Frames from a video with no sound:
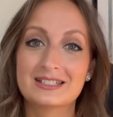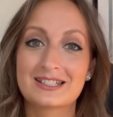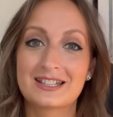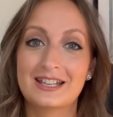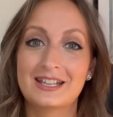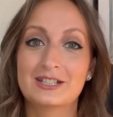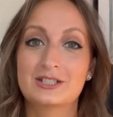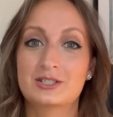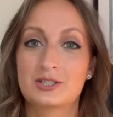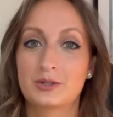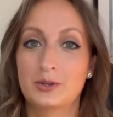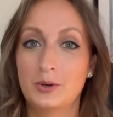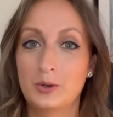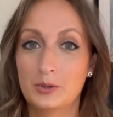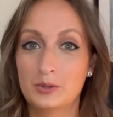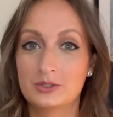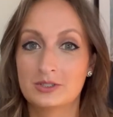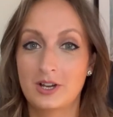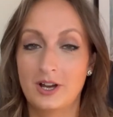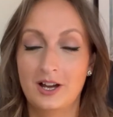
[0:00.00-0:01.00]
like to
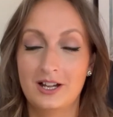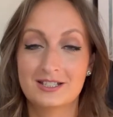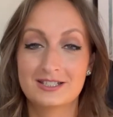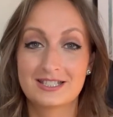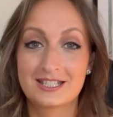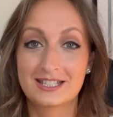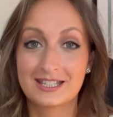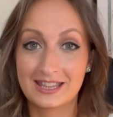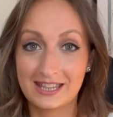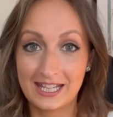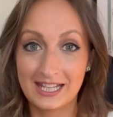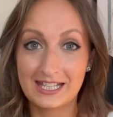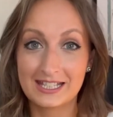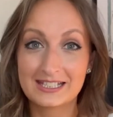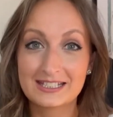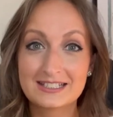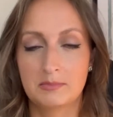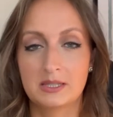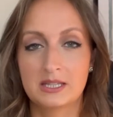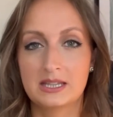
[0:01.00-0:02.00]
hold on to
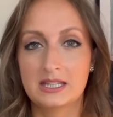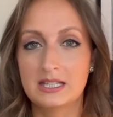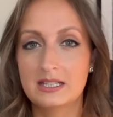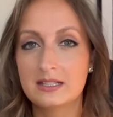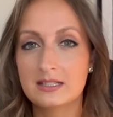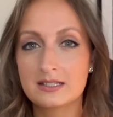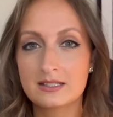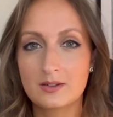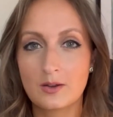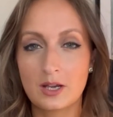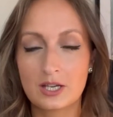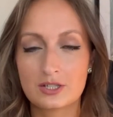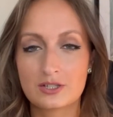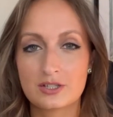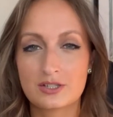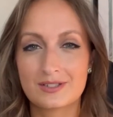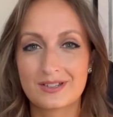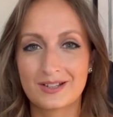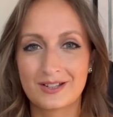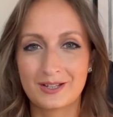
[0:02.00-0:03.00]
things, but these
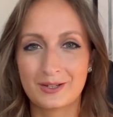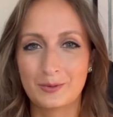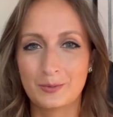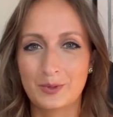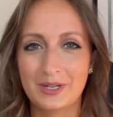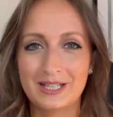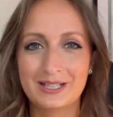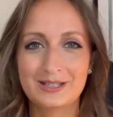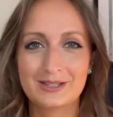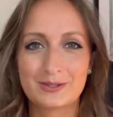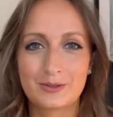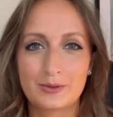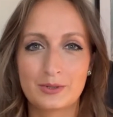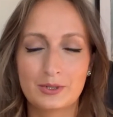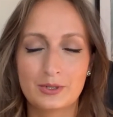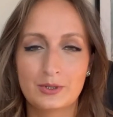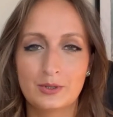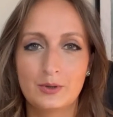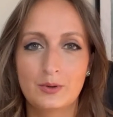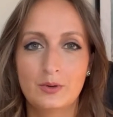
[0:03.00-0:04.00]
questions are going to weed
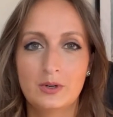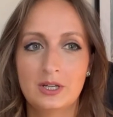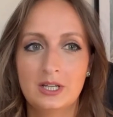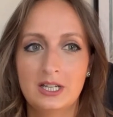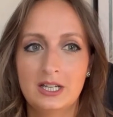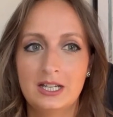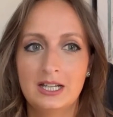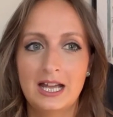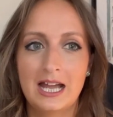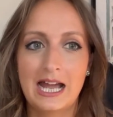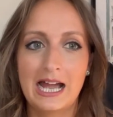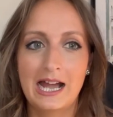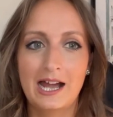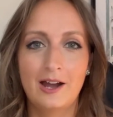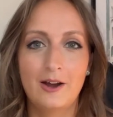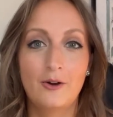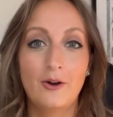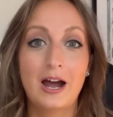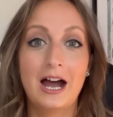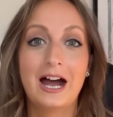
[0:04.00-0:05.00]
through
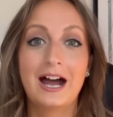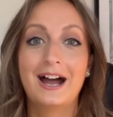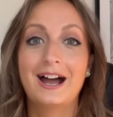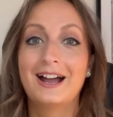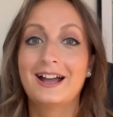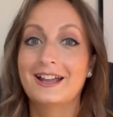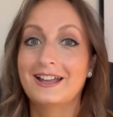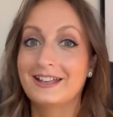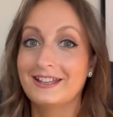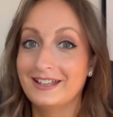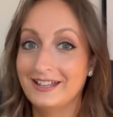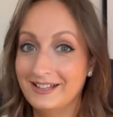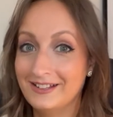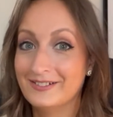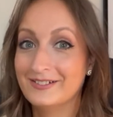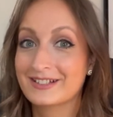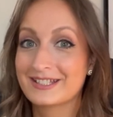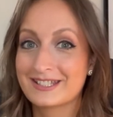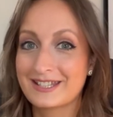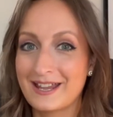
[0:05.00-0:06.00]
how I
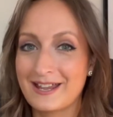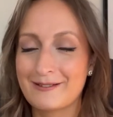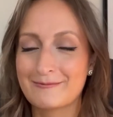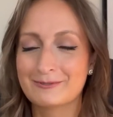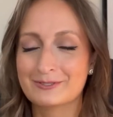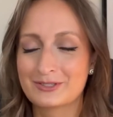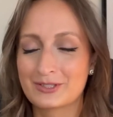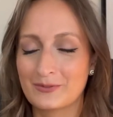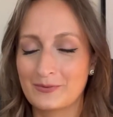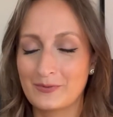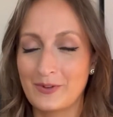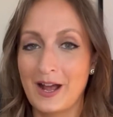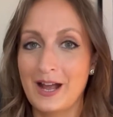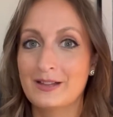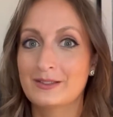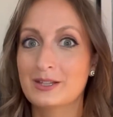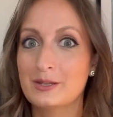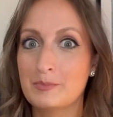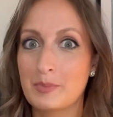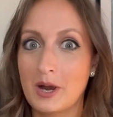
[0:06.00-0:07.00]
was able to
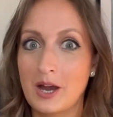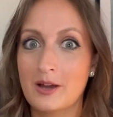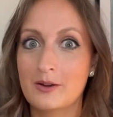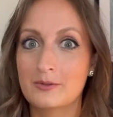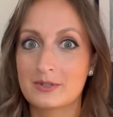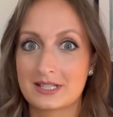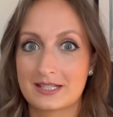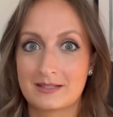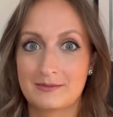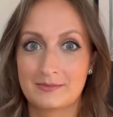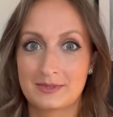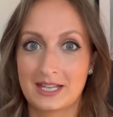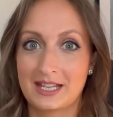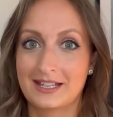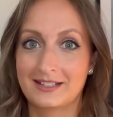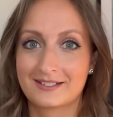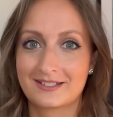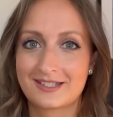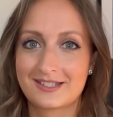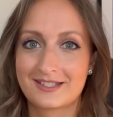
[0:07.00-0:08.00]
finally part with some things.